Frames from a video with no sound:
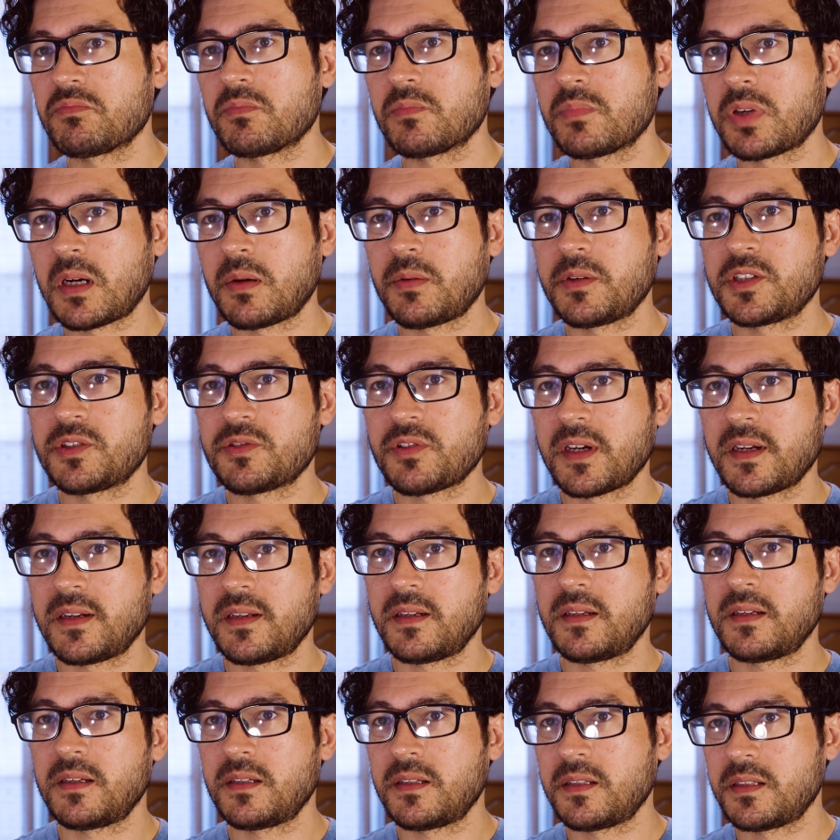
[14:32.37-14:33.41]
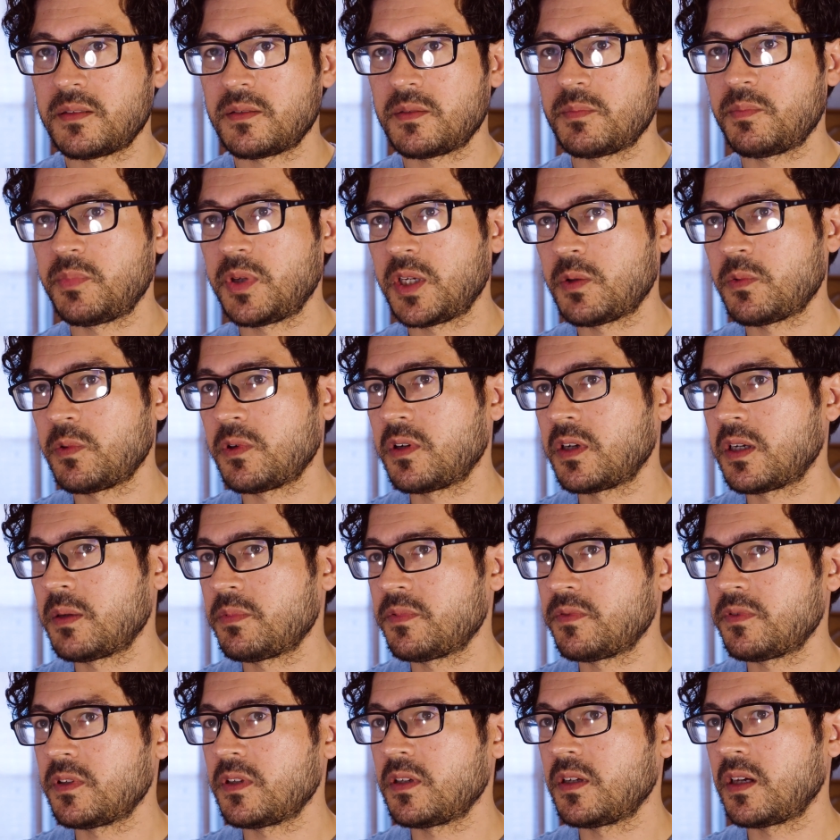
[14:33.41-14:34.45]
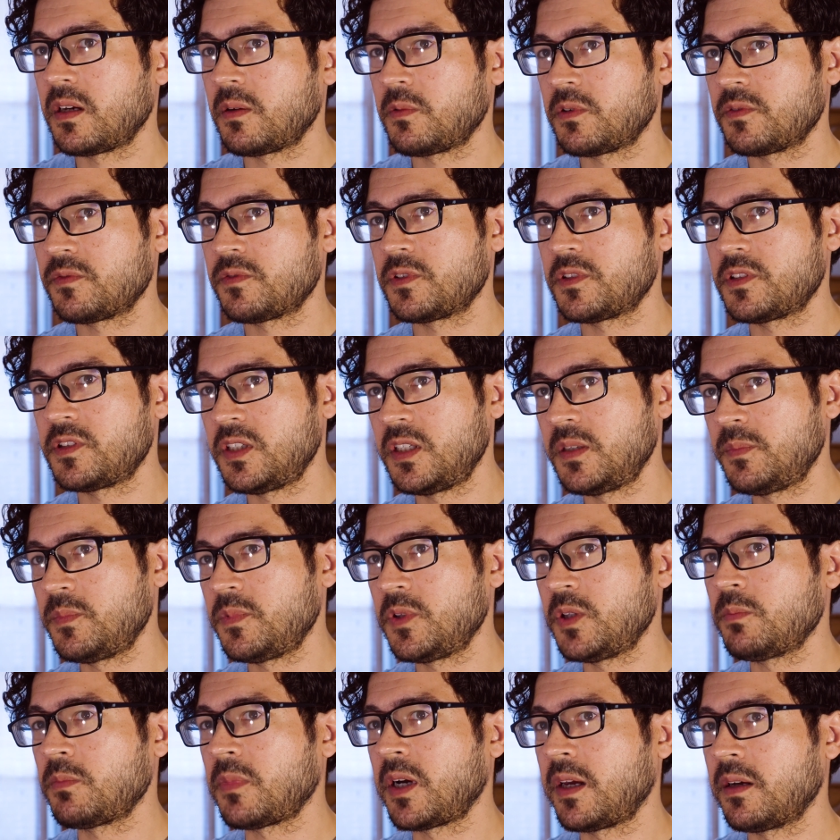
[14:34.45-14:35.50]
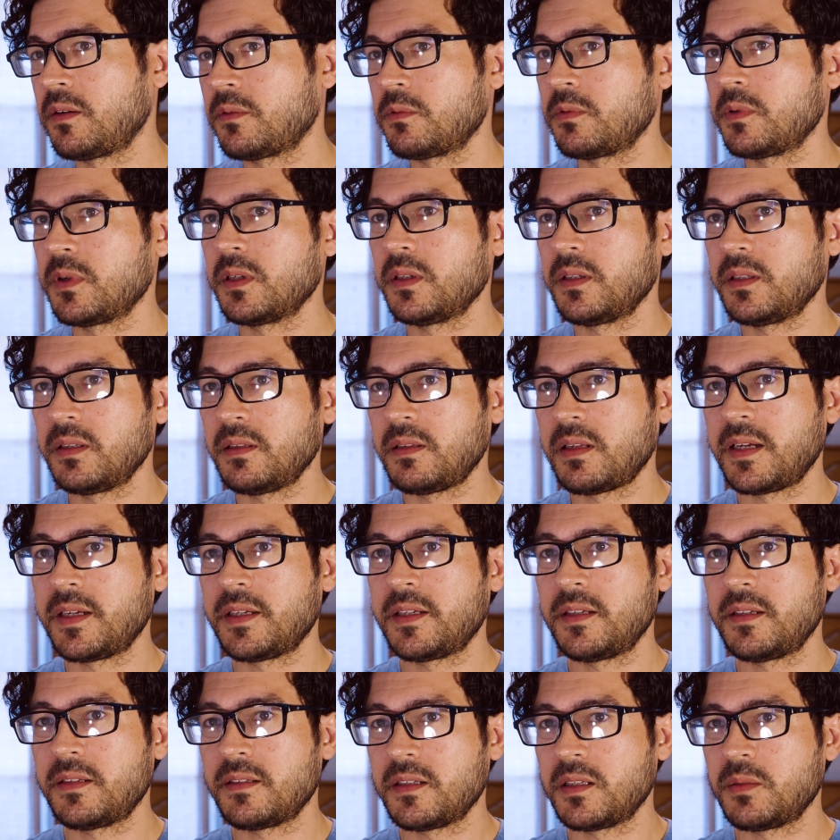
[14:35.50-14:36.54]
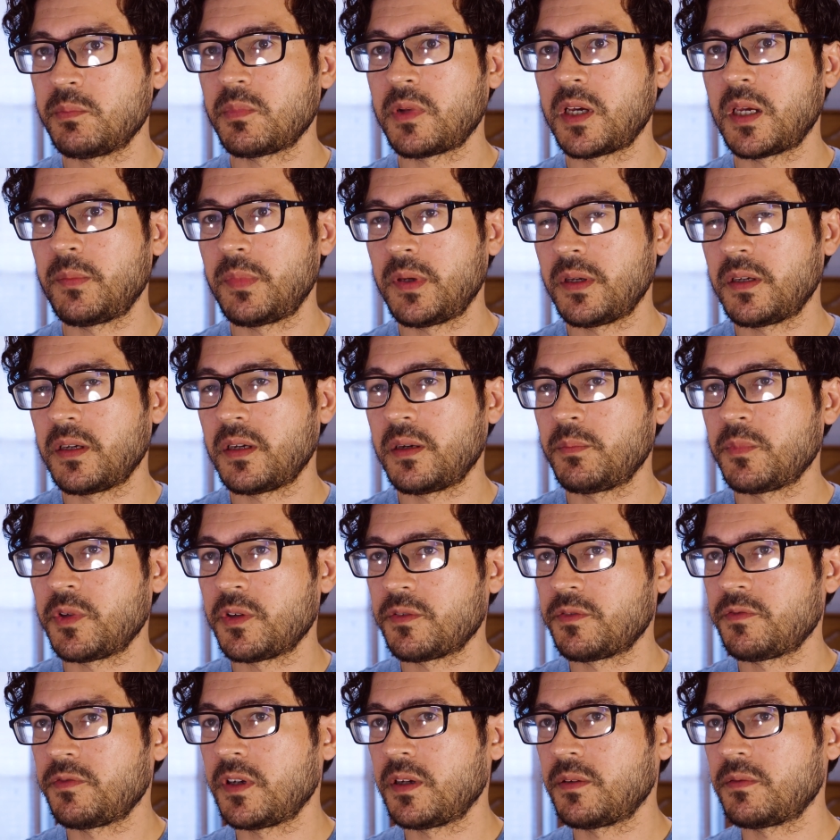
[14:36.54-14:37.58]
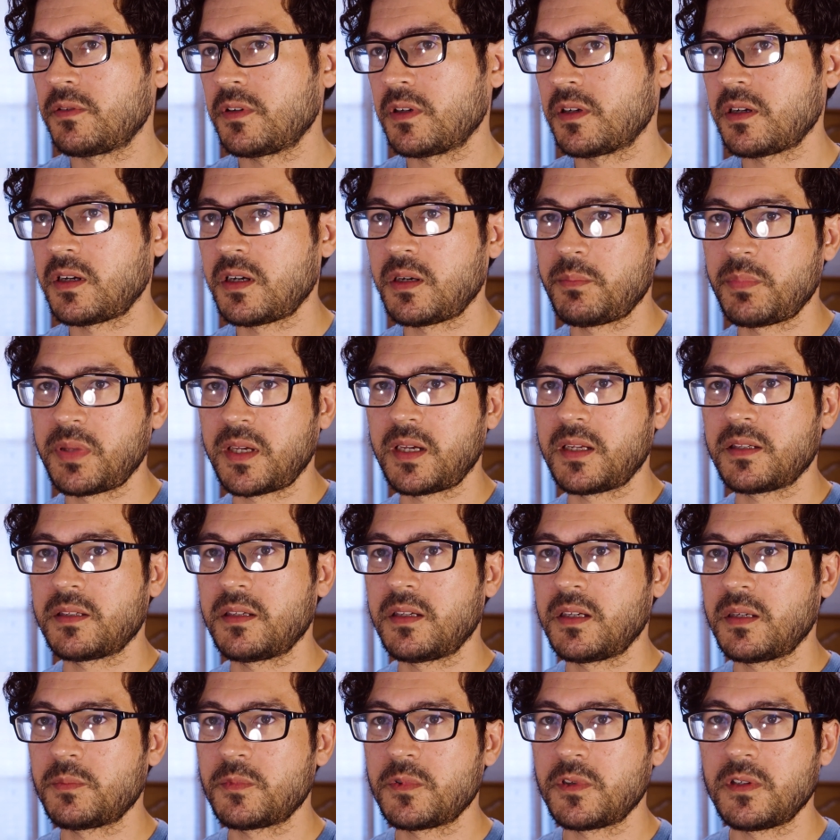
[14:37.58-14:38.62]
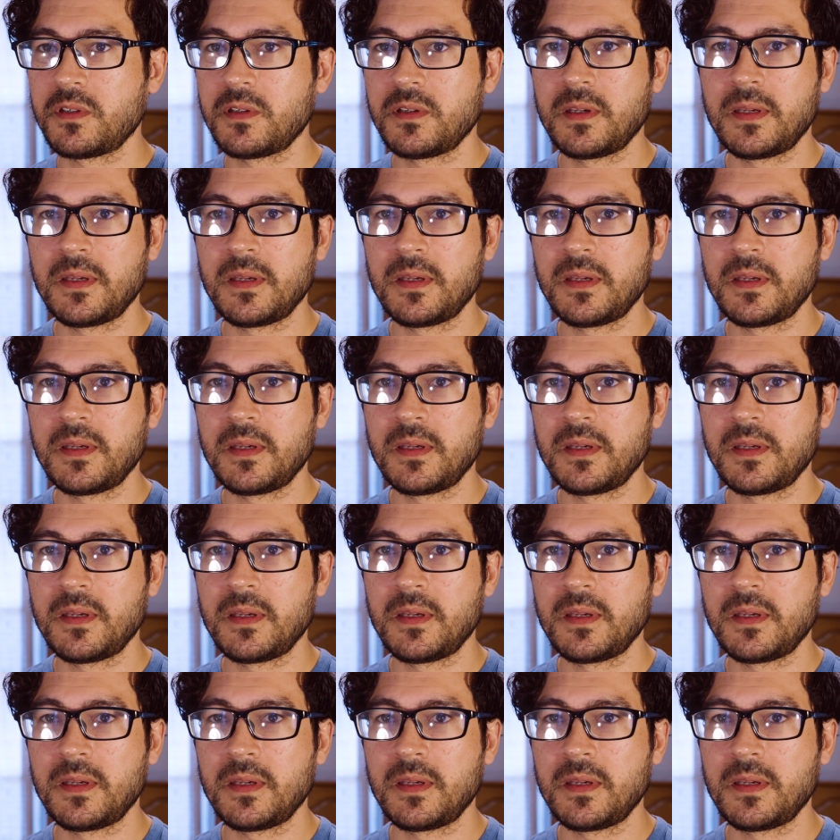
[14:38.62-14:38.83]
Probably try to pick one up if you can get one for cheap. You might really like it. It might become your favorite compact camera.